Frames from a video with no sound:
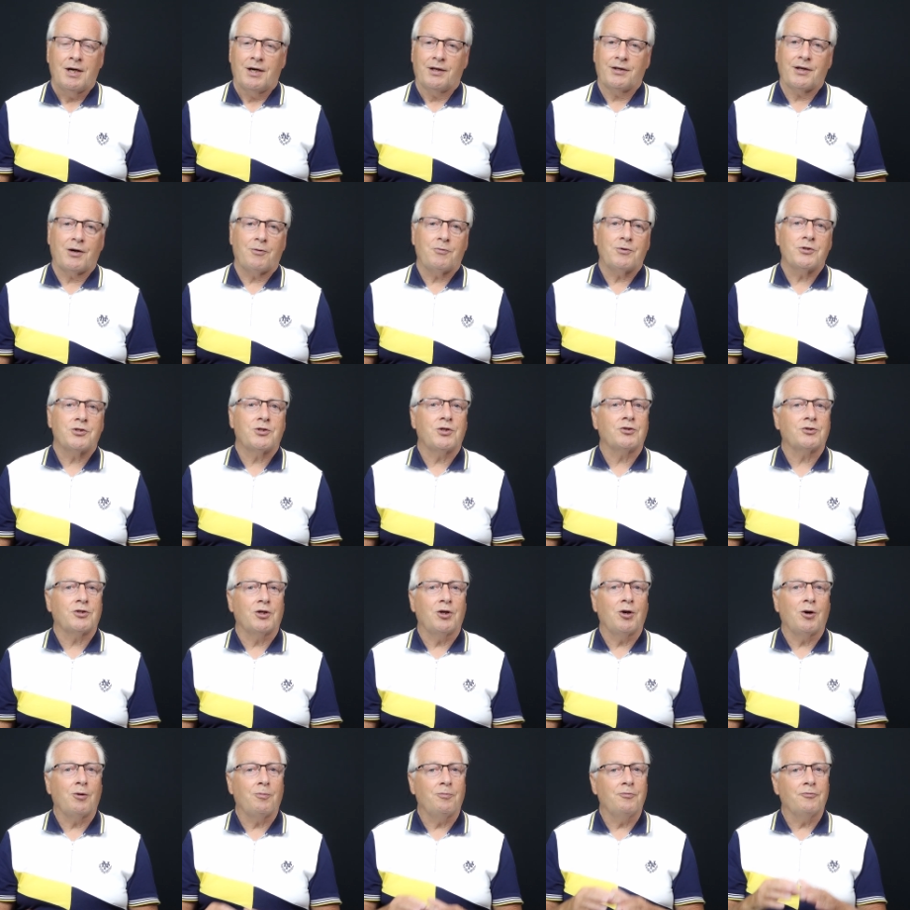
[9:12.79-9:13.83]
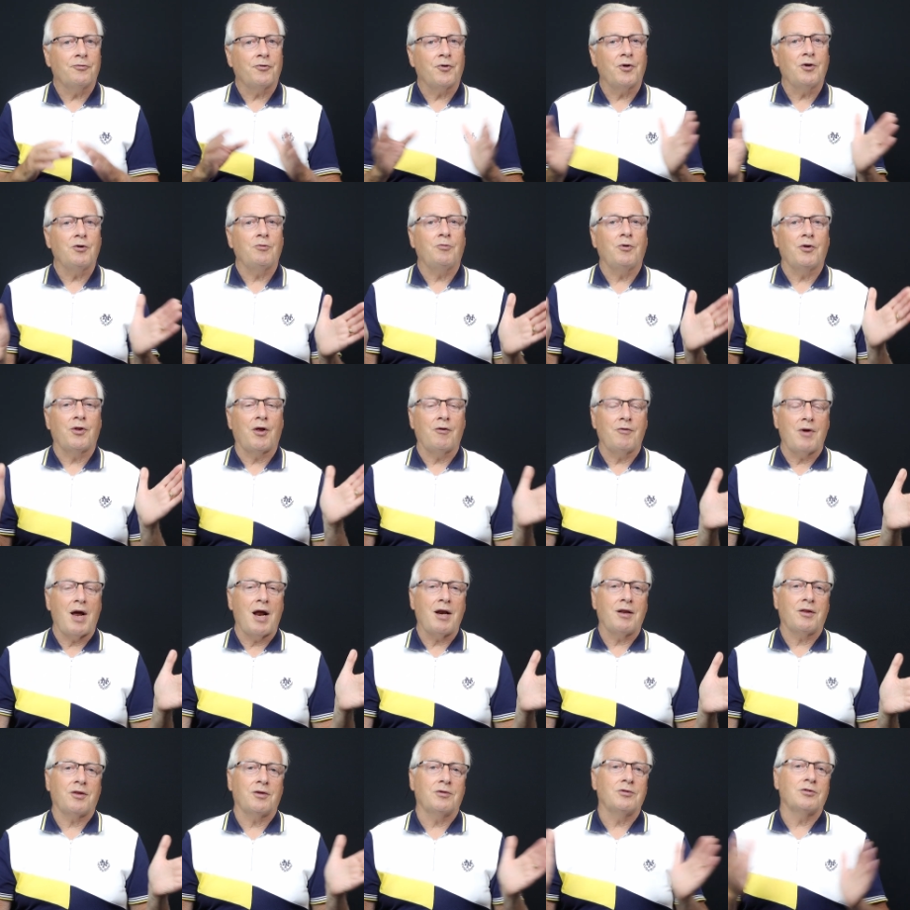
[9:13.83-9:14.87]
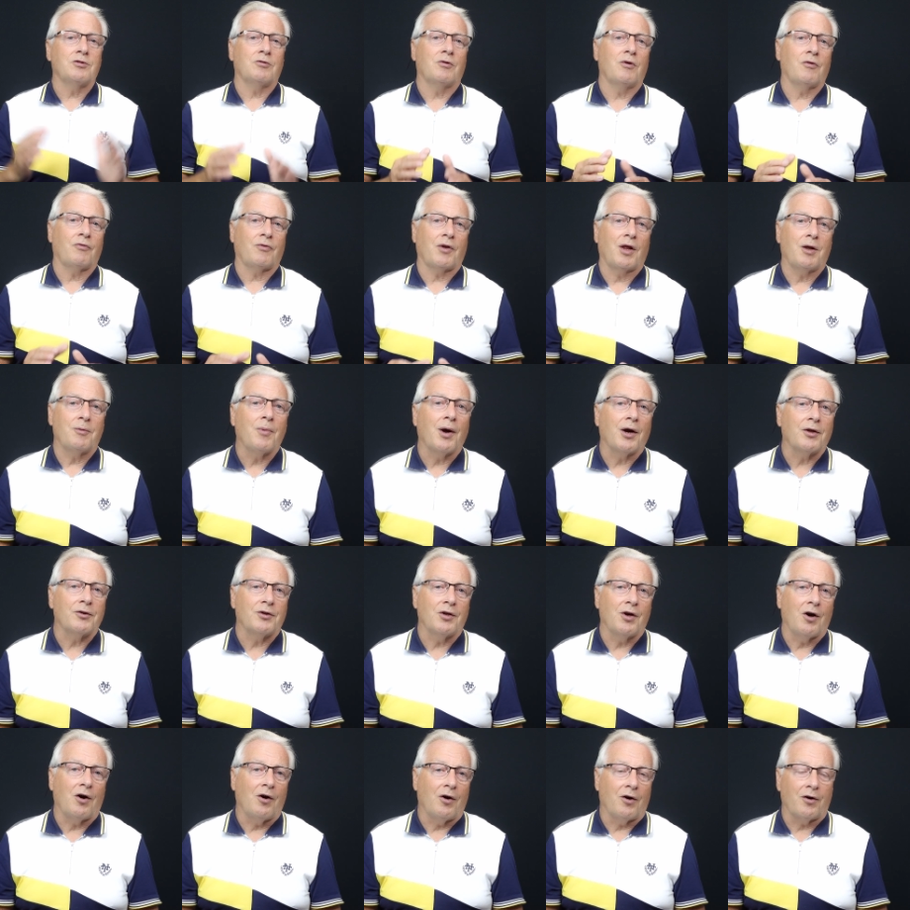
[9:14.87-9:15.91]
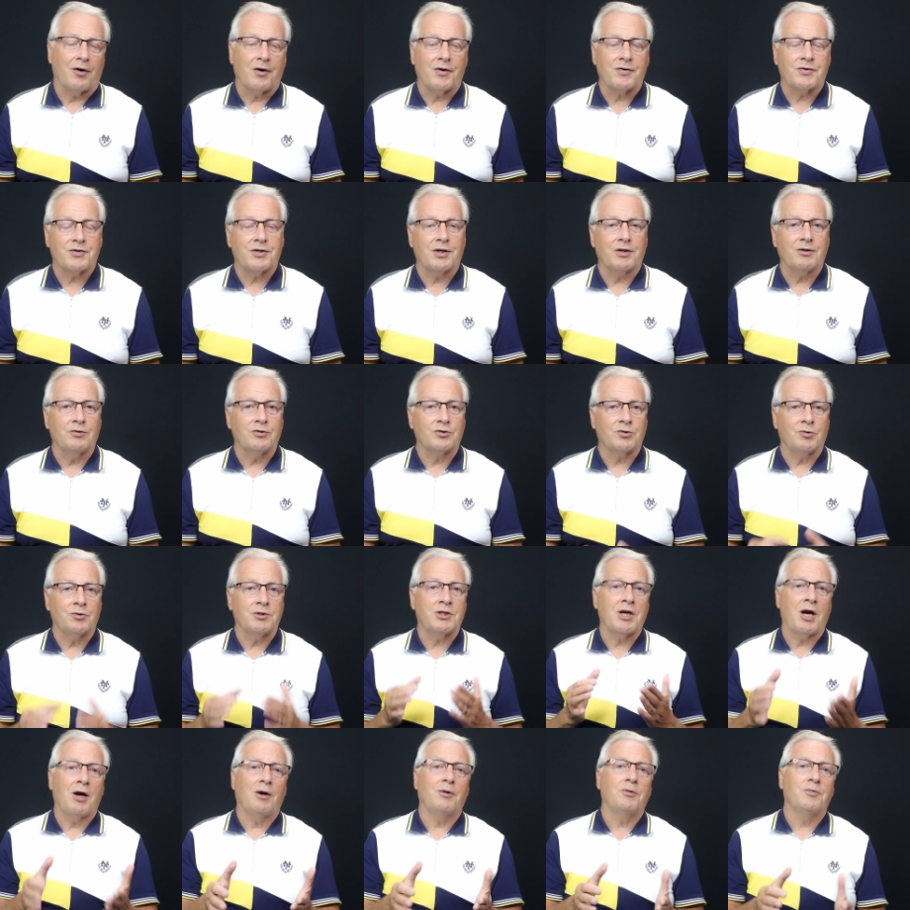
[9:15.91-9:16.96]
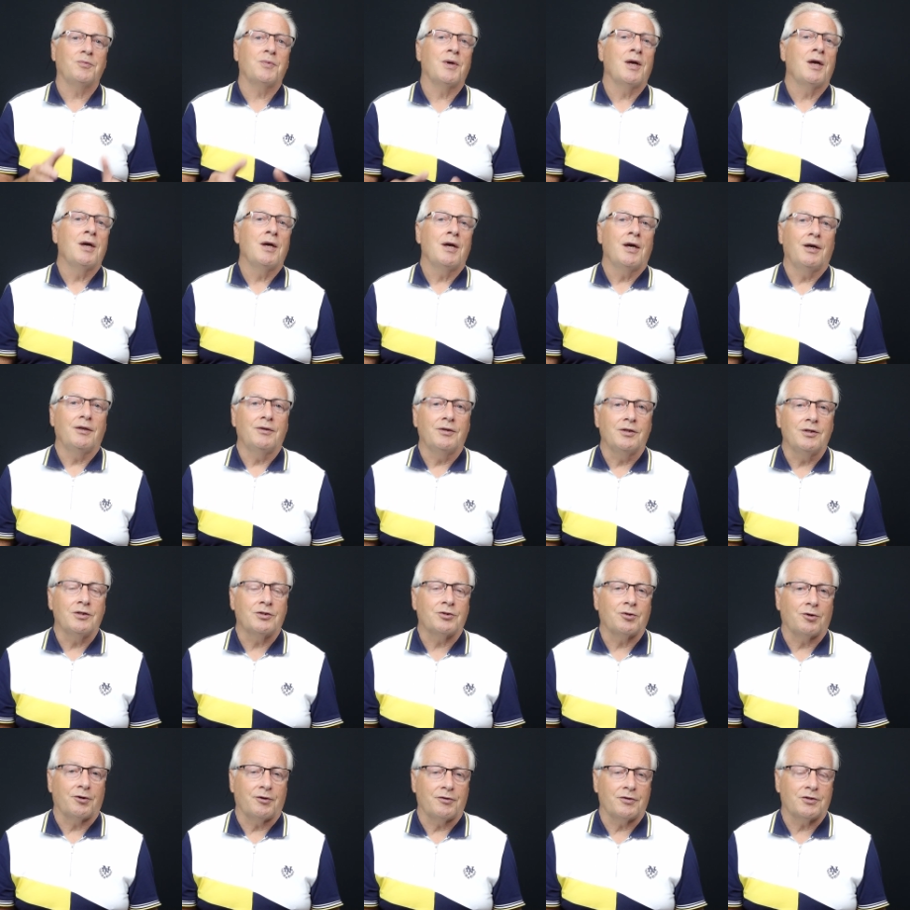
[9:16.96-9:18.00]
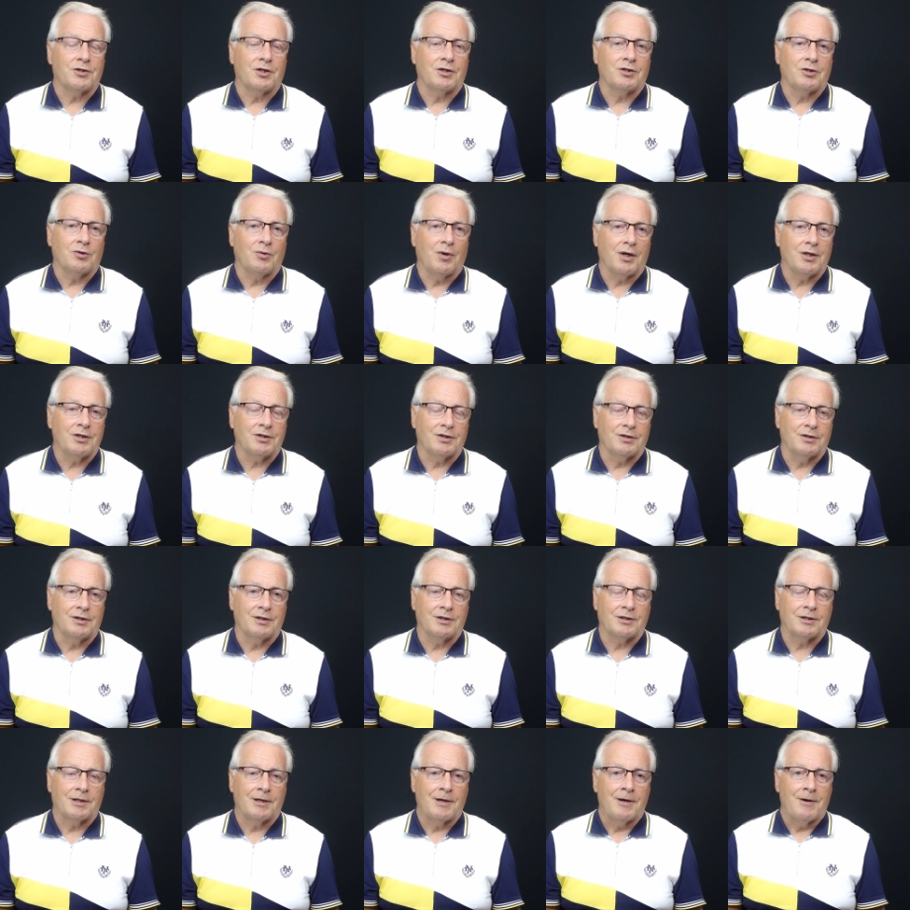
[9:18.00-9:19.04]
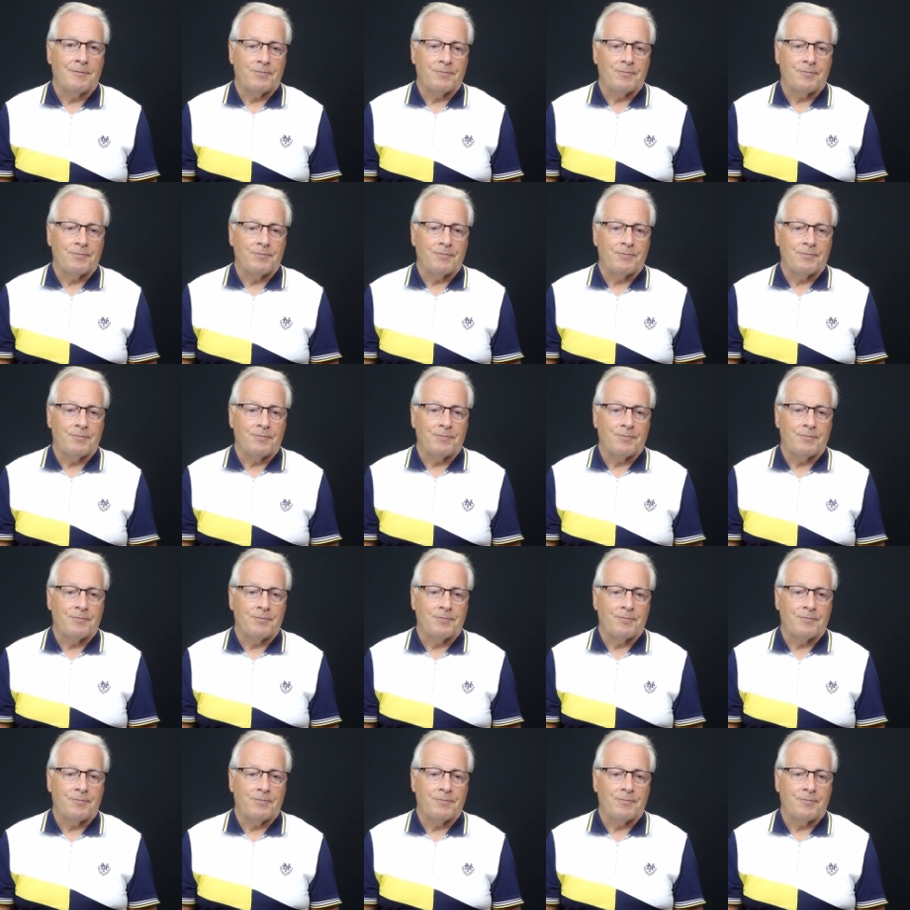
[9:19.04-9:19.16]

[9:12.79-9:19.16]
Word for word: and that was just an open field without anything to reflect back the RF signals which help in these sort of situations.